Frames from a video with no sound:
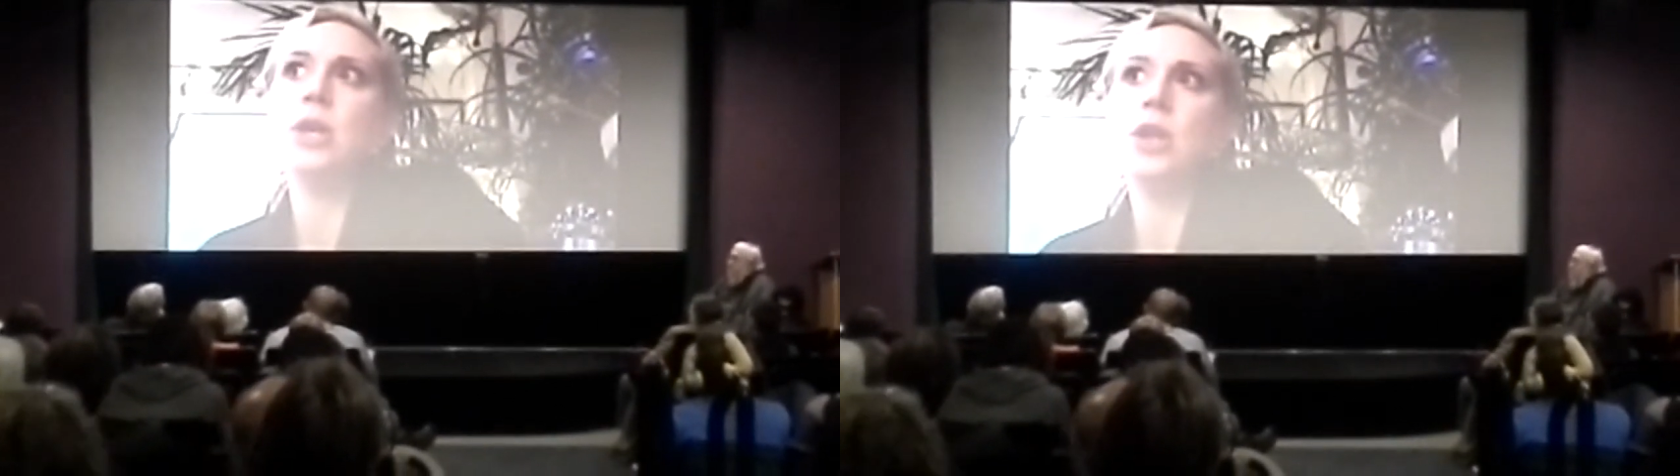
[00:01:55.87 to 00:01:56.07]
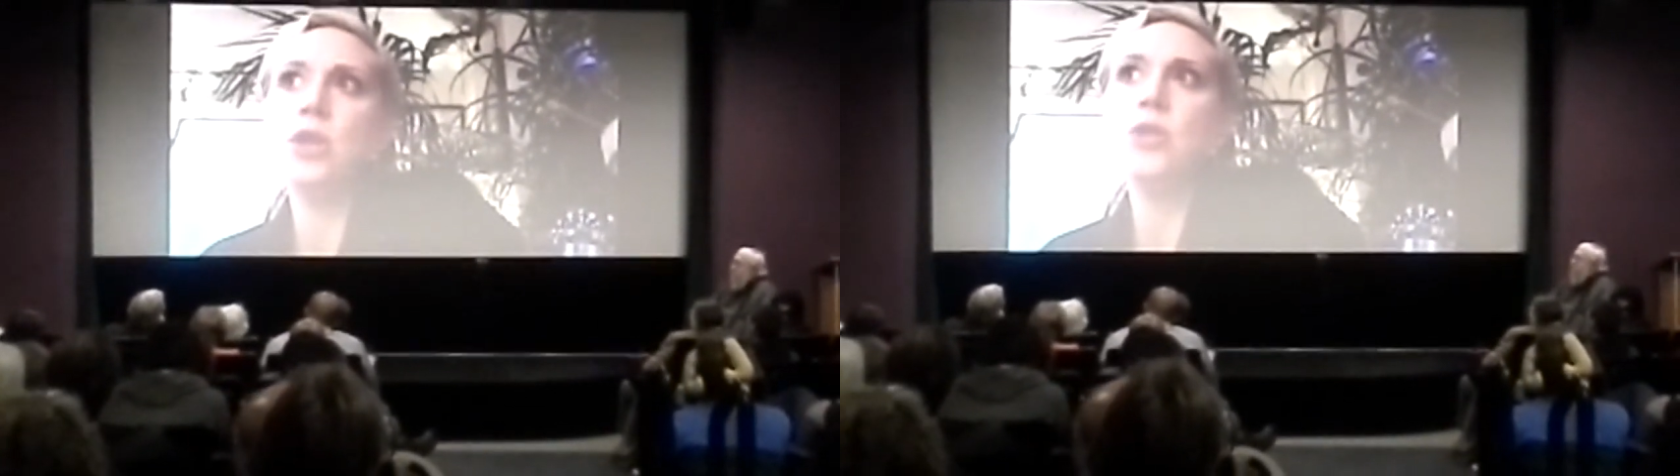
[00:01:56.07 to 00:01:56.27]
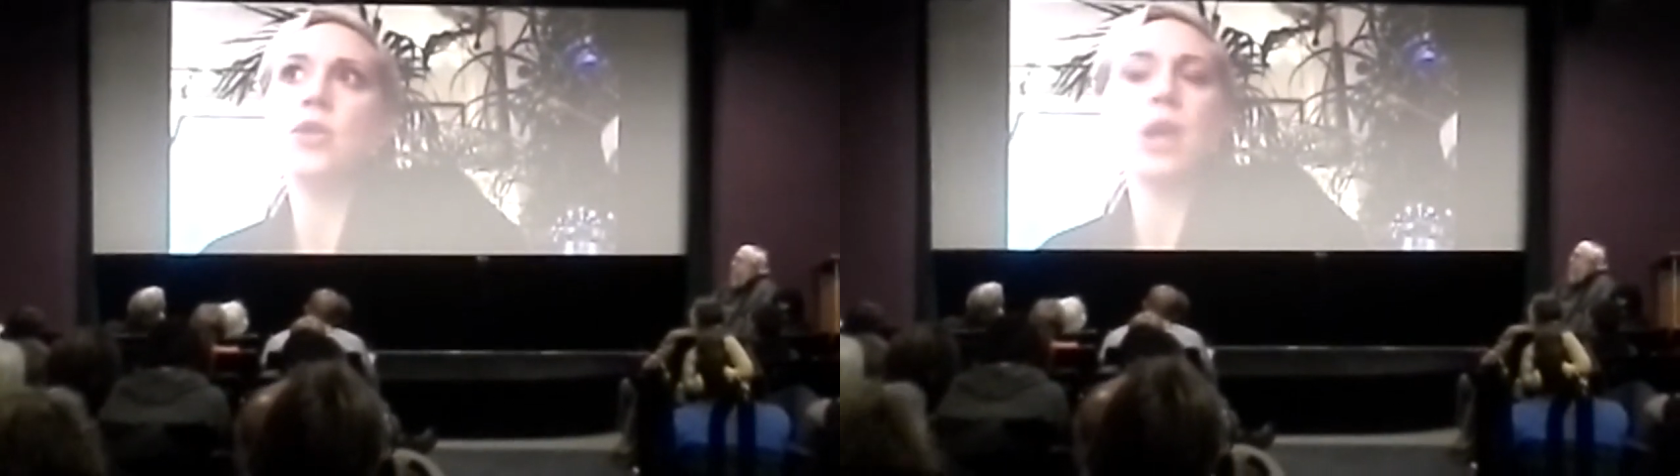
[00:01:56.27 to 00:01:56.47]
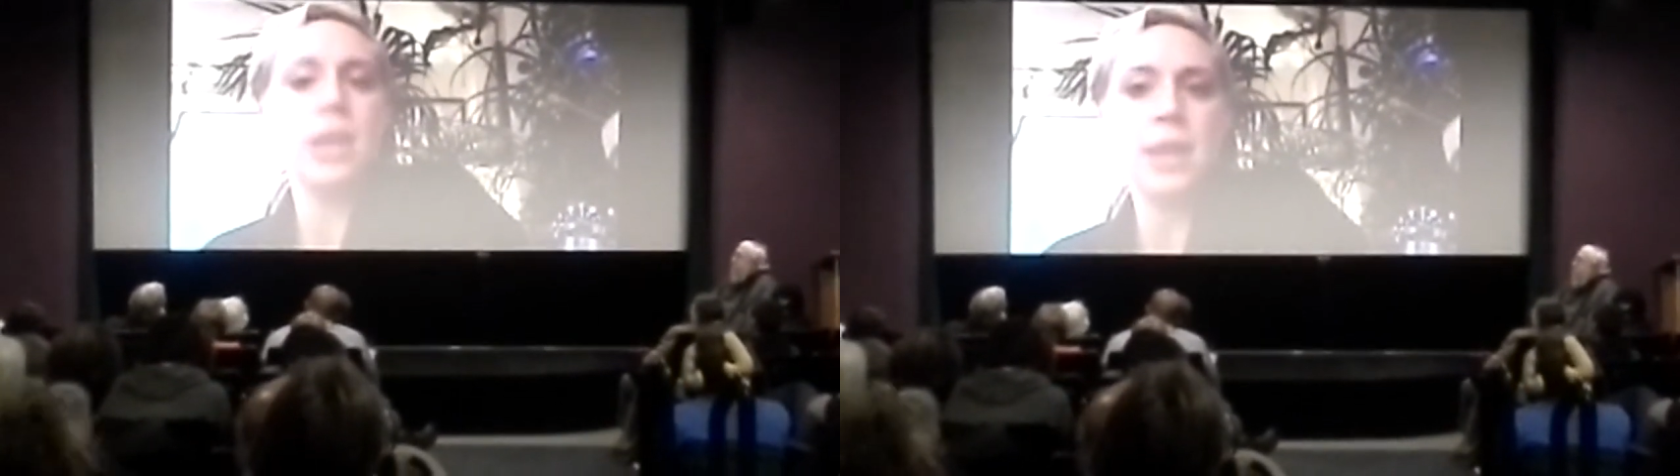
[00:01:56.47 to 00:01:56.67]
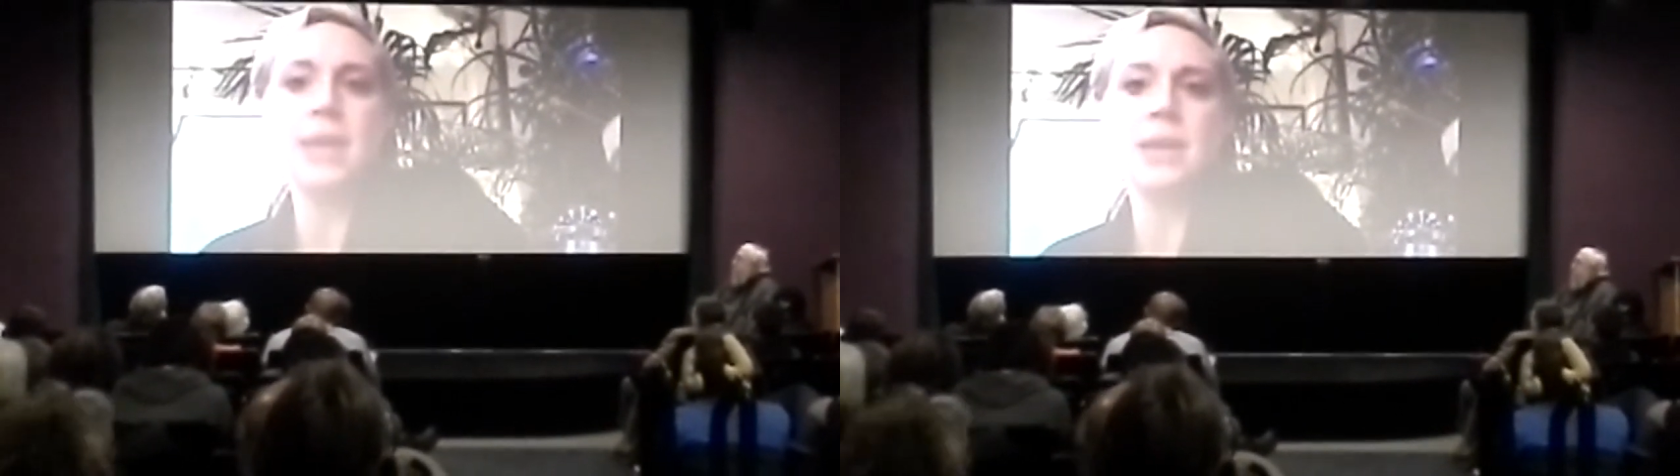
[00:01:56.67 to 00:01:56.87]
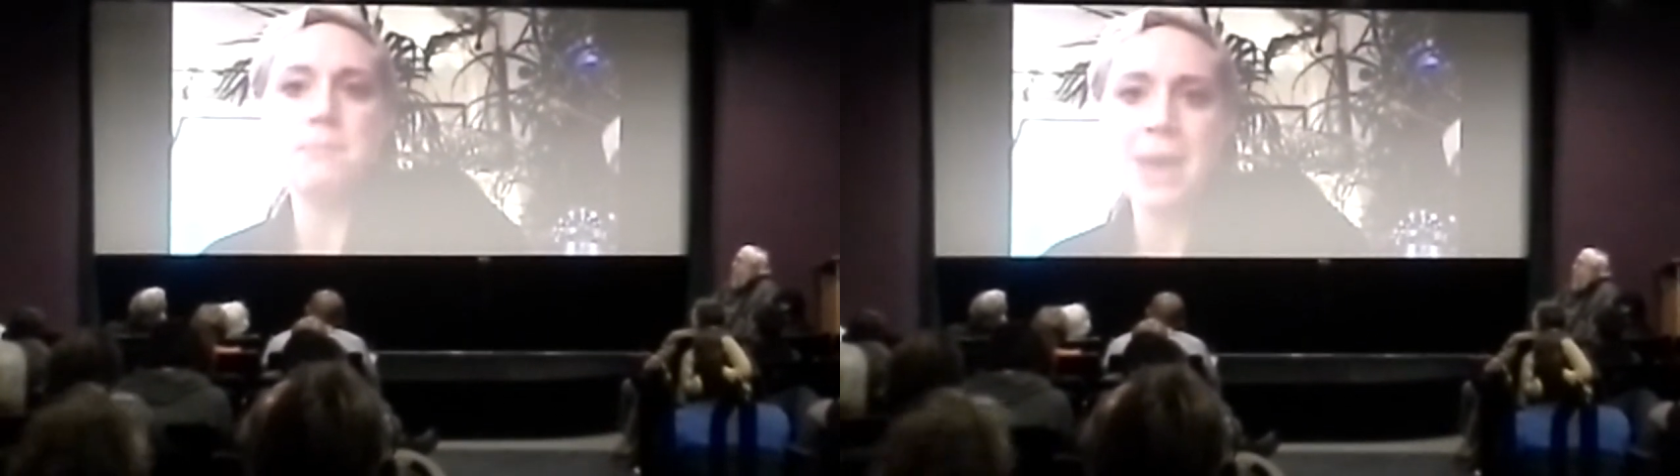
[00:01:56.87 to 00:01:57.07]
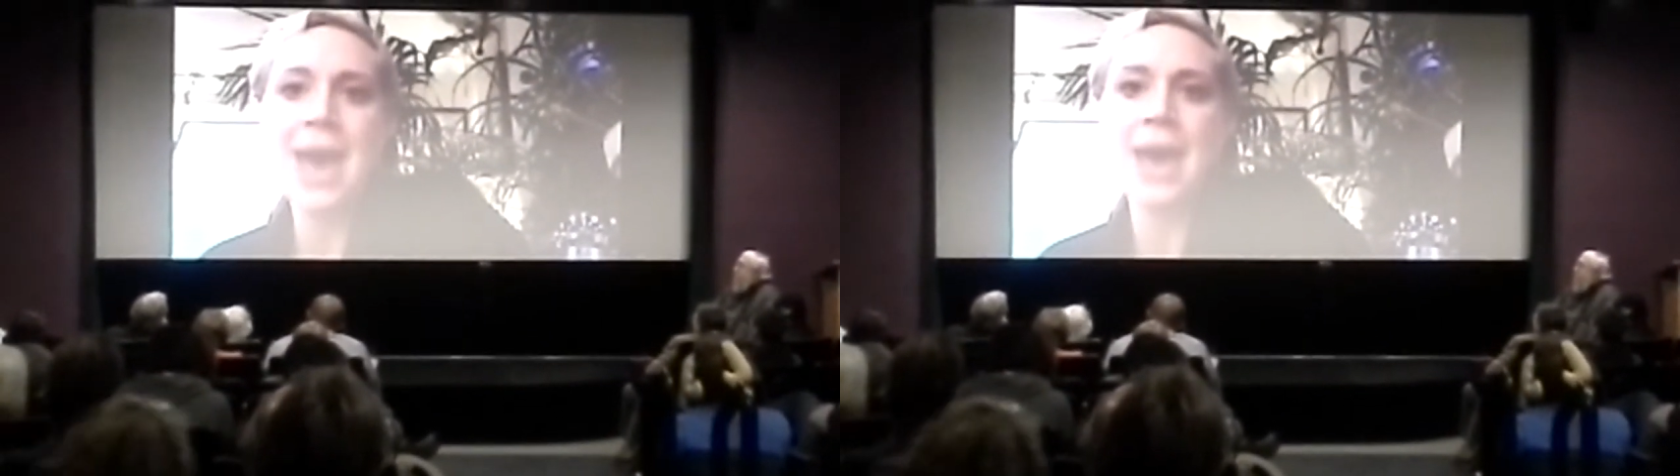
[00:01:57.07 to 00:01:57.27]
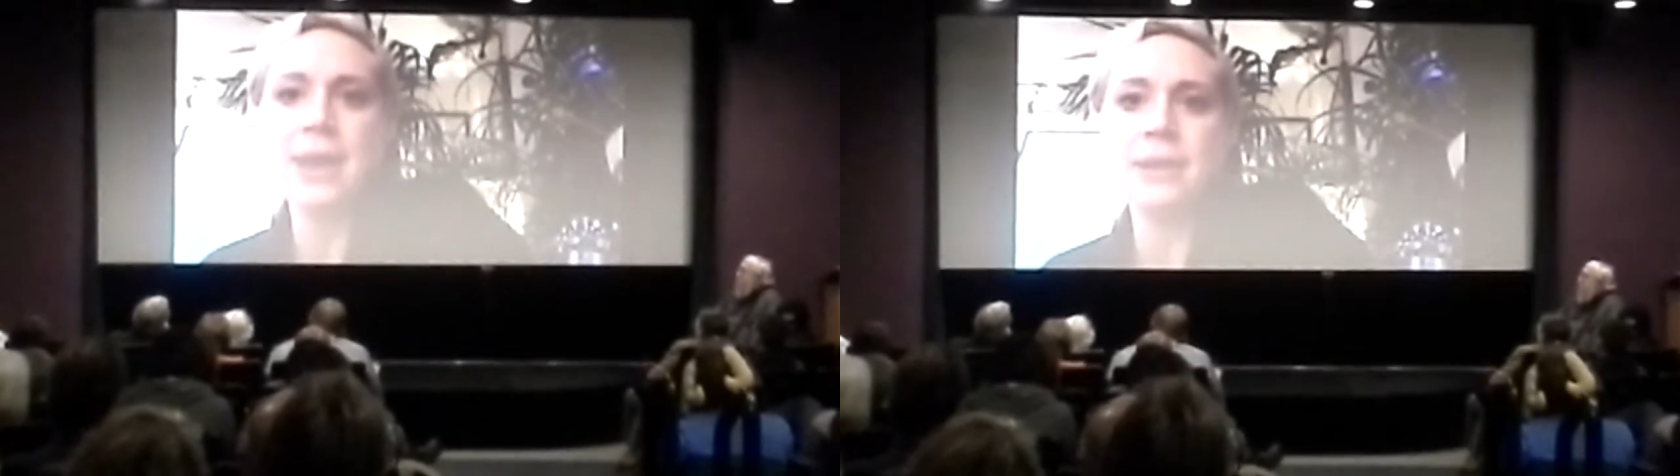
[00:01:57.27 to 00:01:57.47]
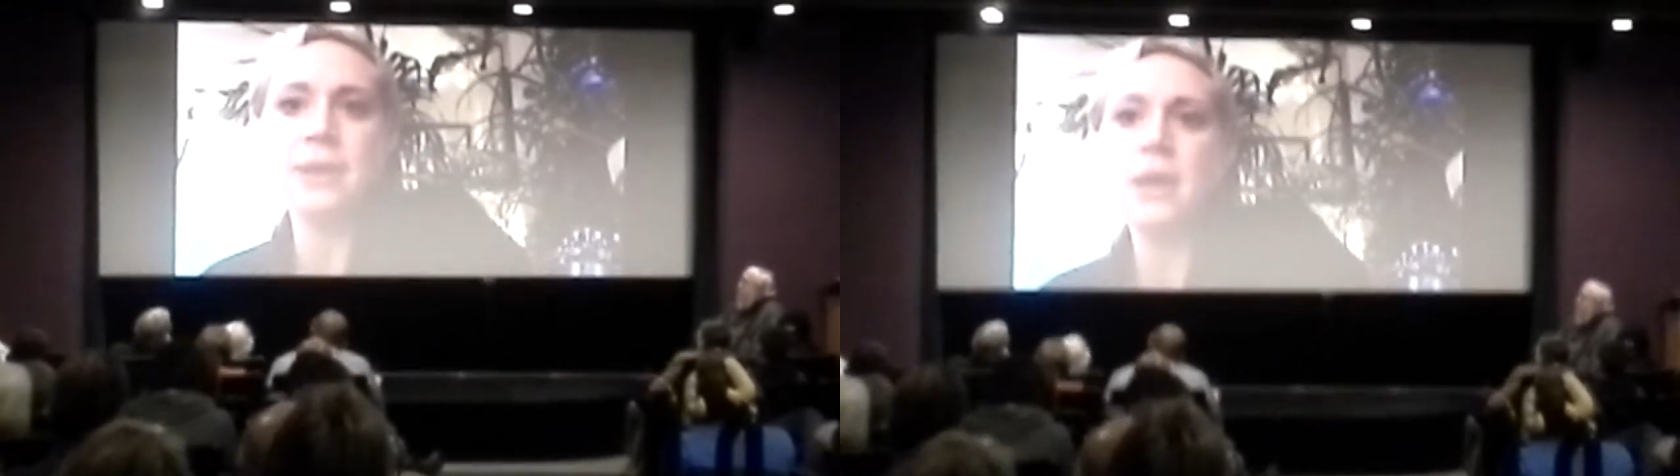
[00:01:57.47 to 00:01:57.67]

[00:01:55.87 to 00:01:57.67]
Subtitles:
look like a man,